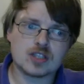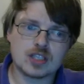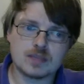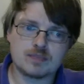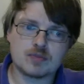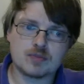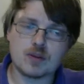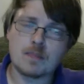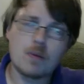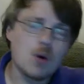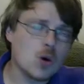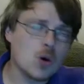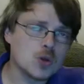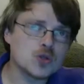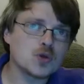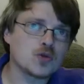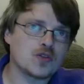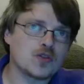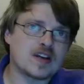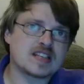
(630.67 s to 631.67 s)
The portal
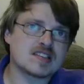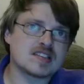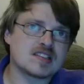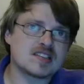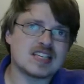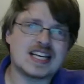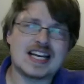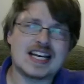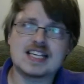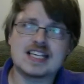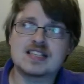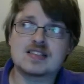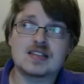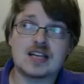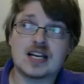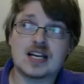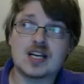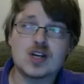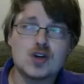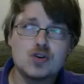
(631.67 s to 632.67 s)
fantasy is
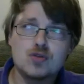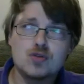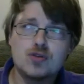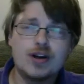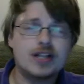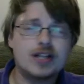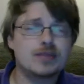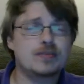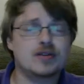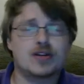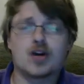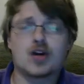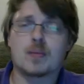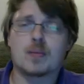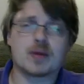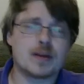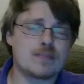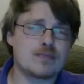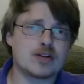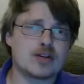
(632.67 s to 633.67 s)
incredibly common
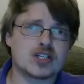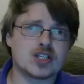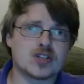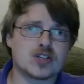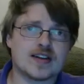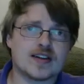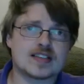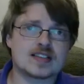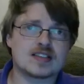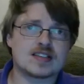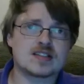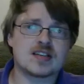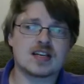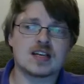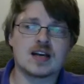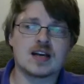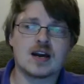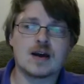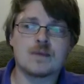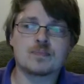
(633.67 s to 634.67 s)
in British fantasy.
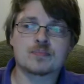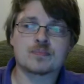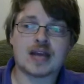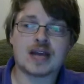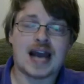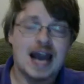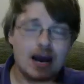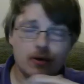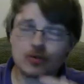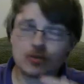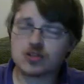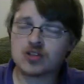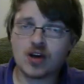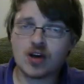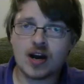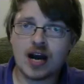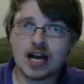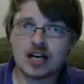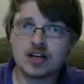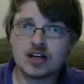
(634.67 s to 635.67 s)
Outside,
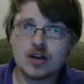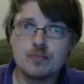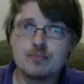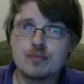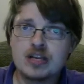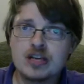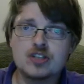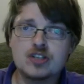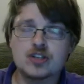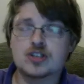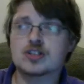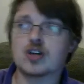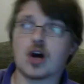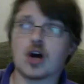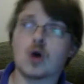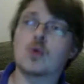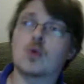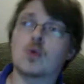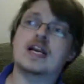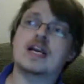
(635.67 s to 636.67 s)
and I don't mean just
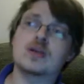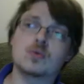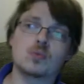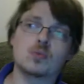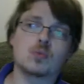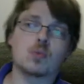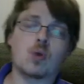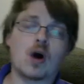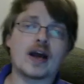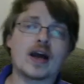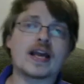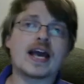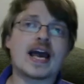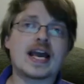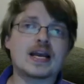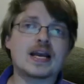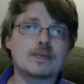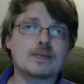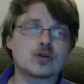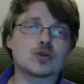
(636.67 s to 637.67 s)
in
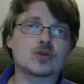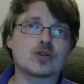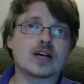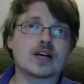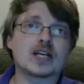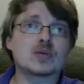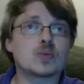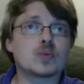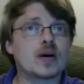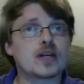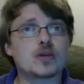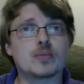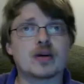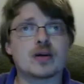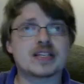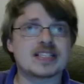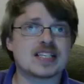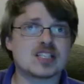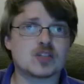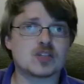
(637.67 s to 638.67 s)
YA middle grade where you
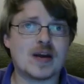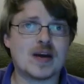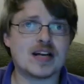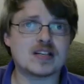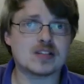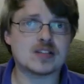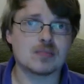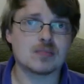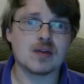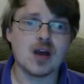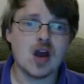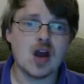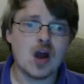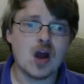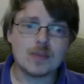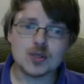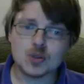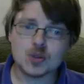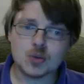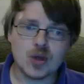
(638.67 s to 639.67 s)
might expect them,
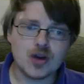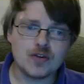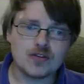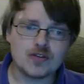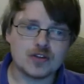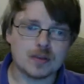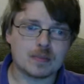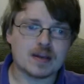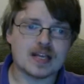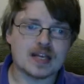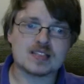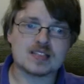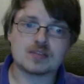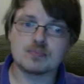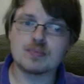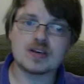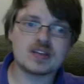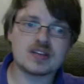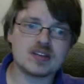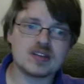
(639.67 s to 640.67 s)
but all over the place.
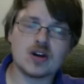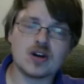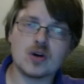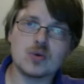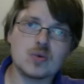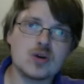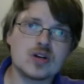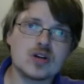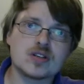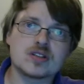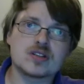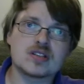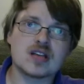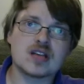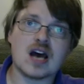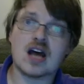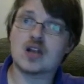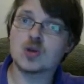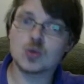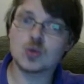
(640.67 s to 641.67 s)
Mythigo Wood,
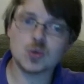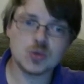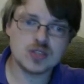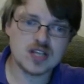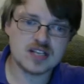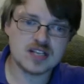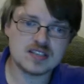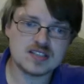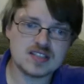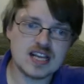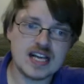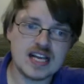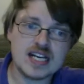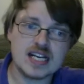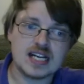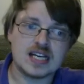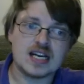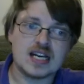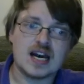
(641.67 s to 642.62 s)
Lord Dunsany,